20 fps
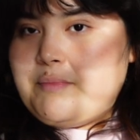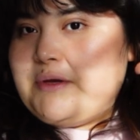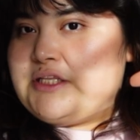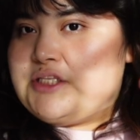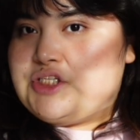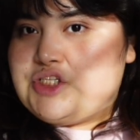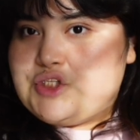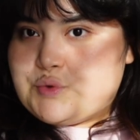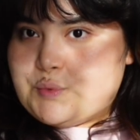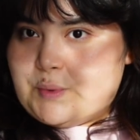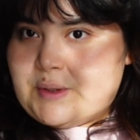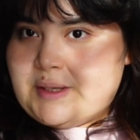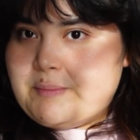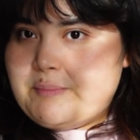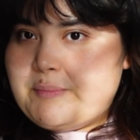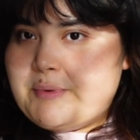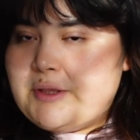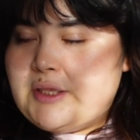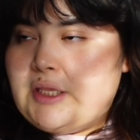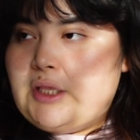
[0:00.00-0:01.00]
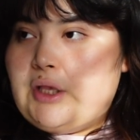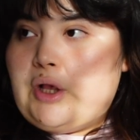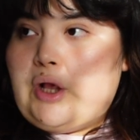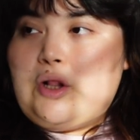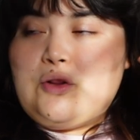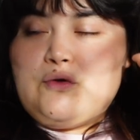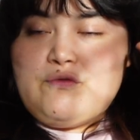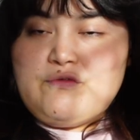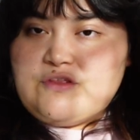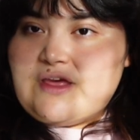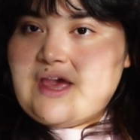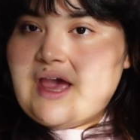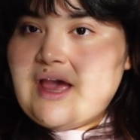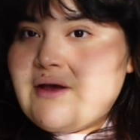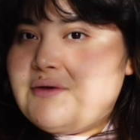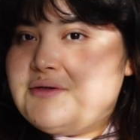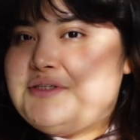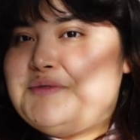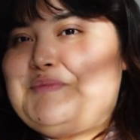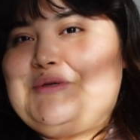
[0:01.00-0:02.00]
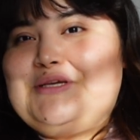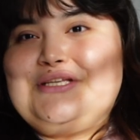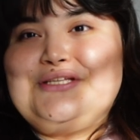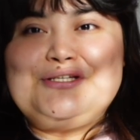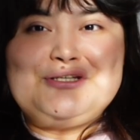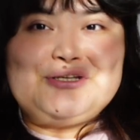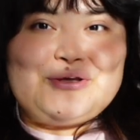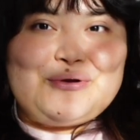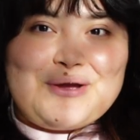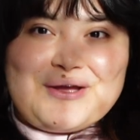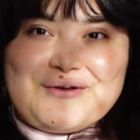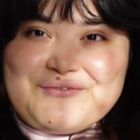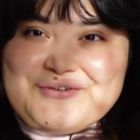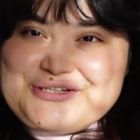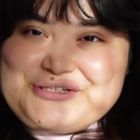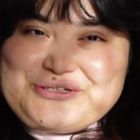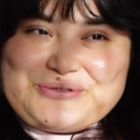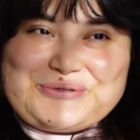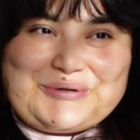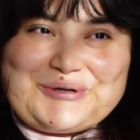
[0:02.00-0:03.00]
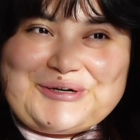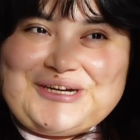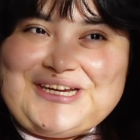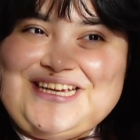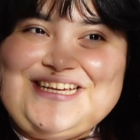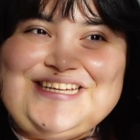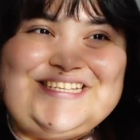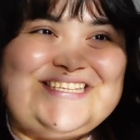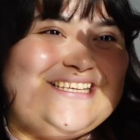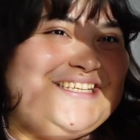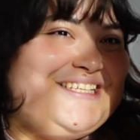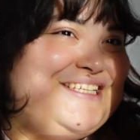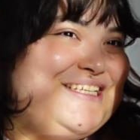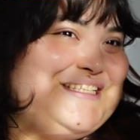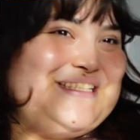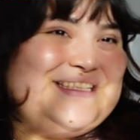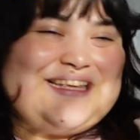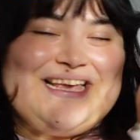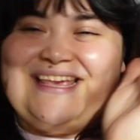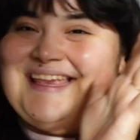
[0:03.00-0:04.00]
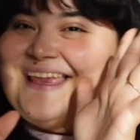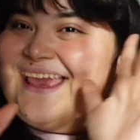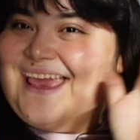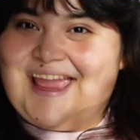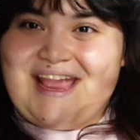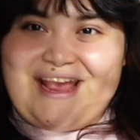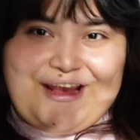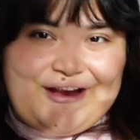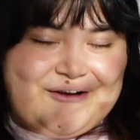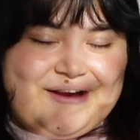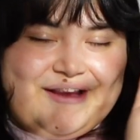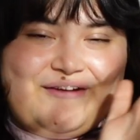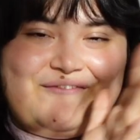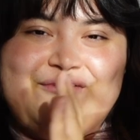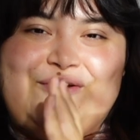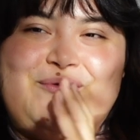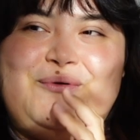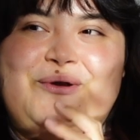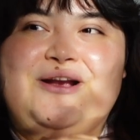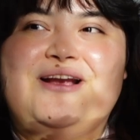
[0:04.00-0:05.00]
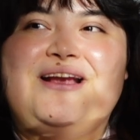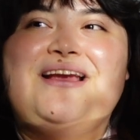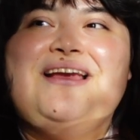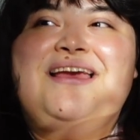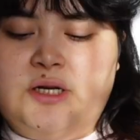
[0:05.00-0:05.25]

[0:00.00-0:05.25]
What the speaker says: and sweep all over the house because you know having two corgis is just like hair everywhere.